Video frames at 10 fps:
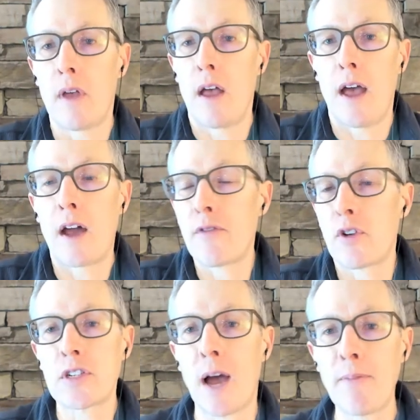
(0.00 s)
out of your
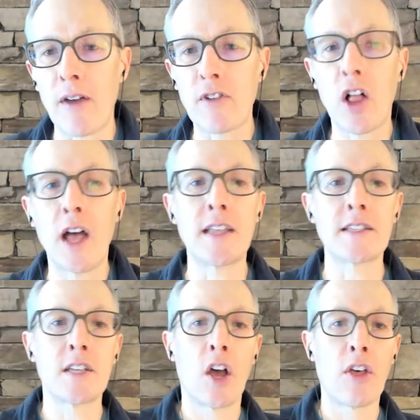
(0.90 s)
top 5
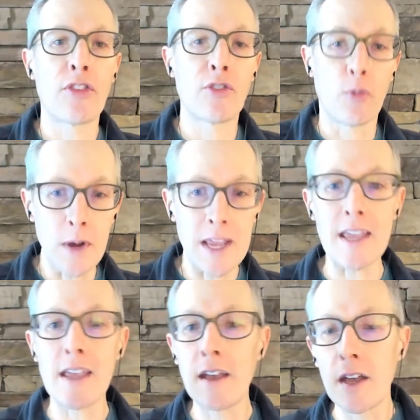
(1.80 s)
clients,
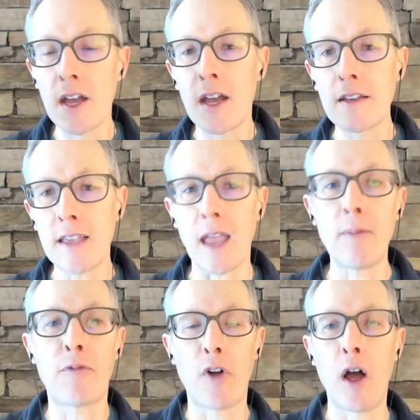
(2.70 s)
3
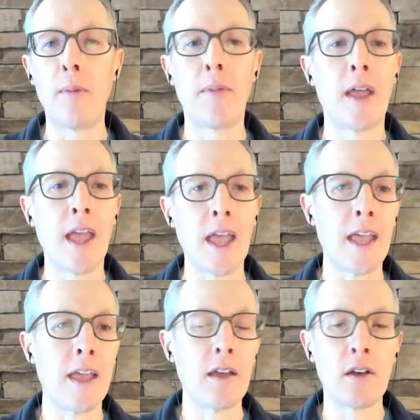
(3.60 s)
came from
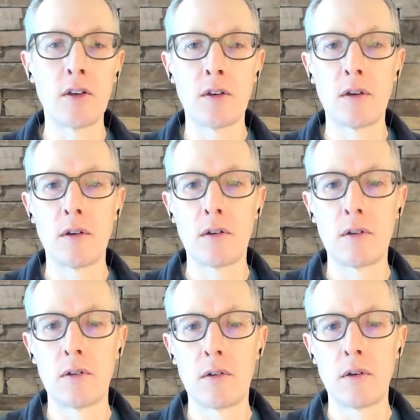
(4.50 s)
a
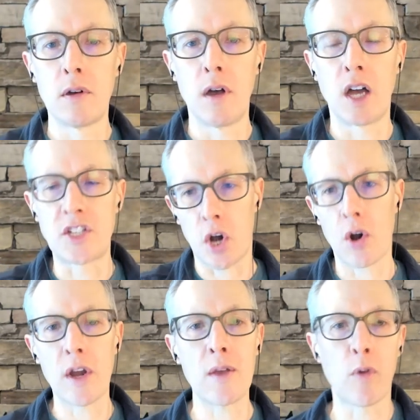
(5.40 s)

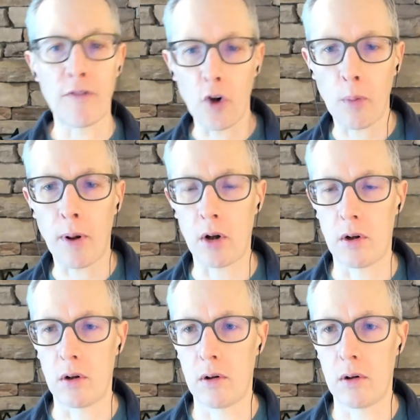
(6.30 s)
attorney referral partner.